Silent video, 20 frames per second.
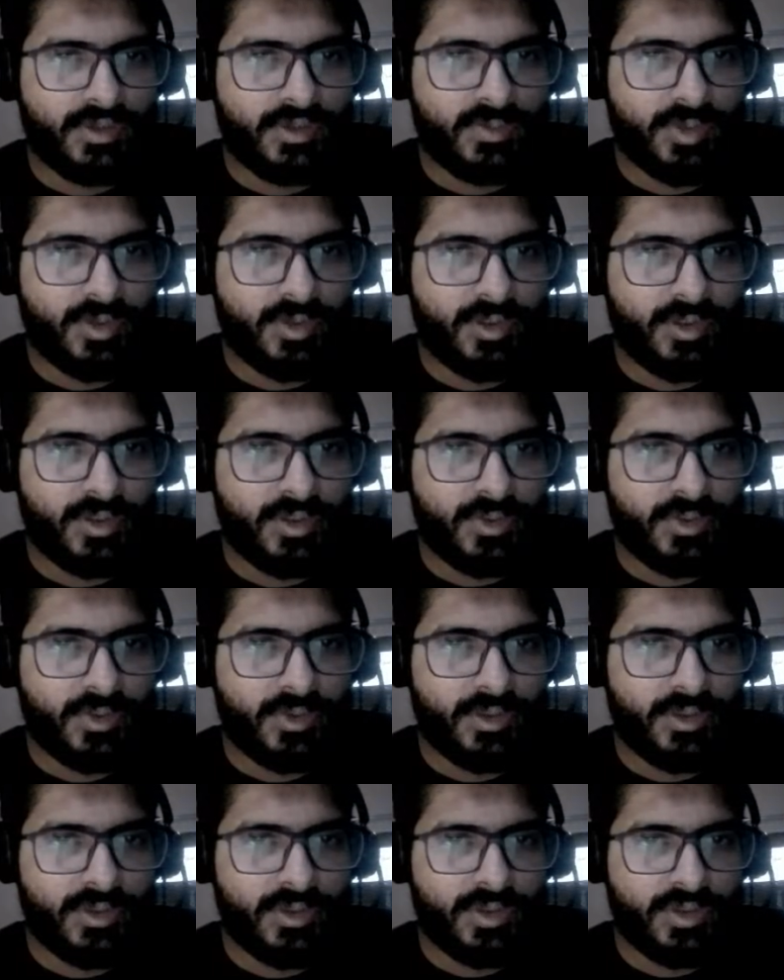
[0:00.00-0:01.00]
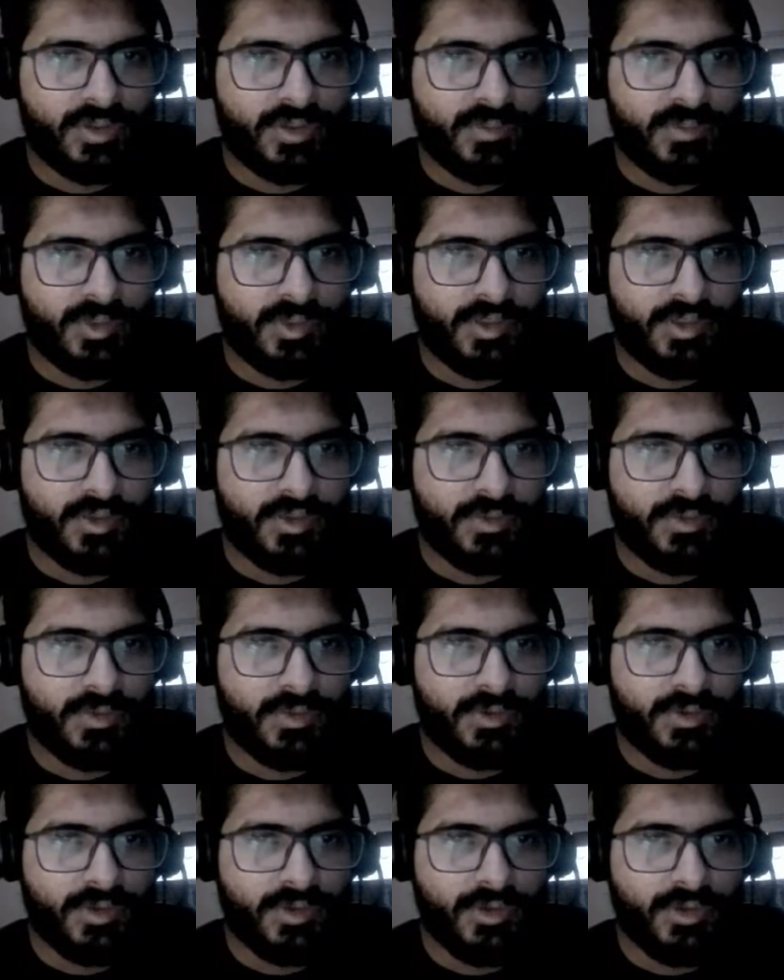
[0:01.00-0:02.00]
priority queue in t-shirt PQ
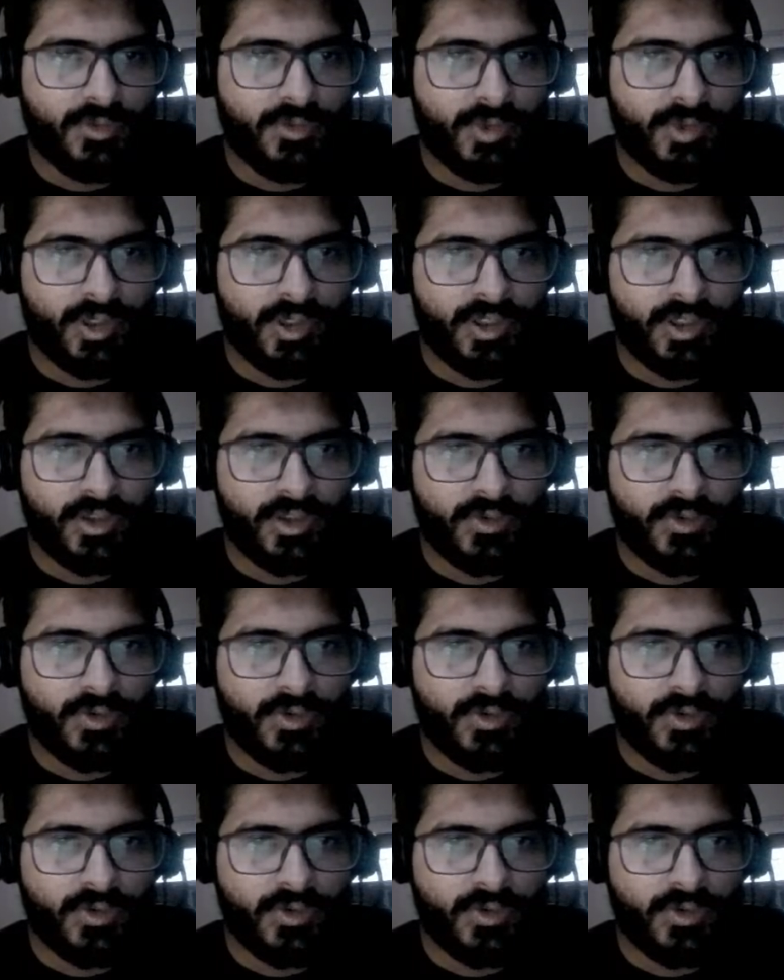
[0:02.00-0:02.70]
new priority queue,